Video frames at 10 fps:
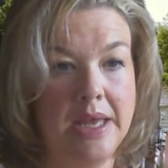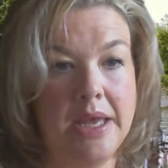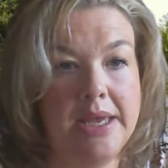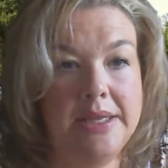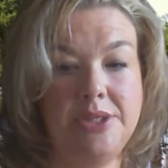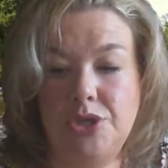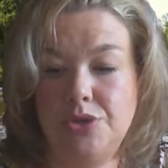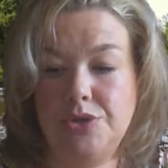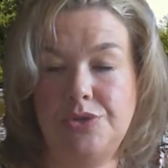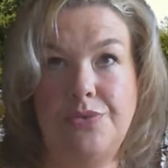It's
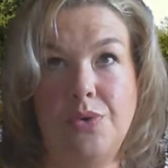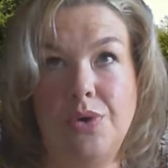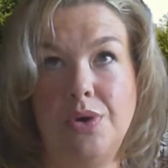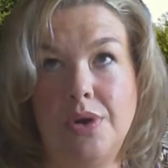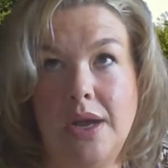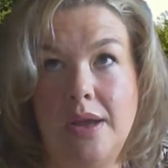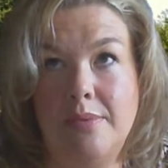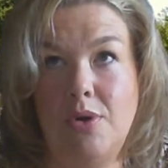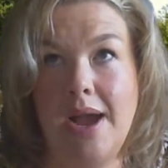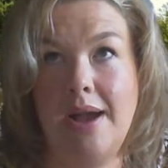used for
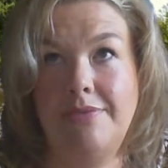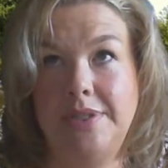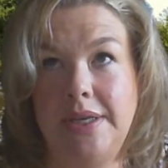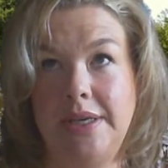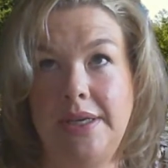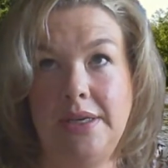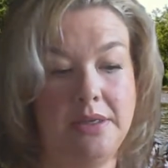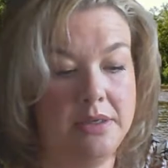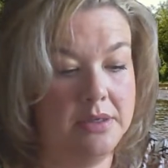crafting.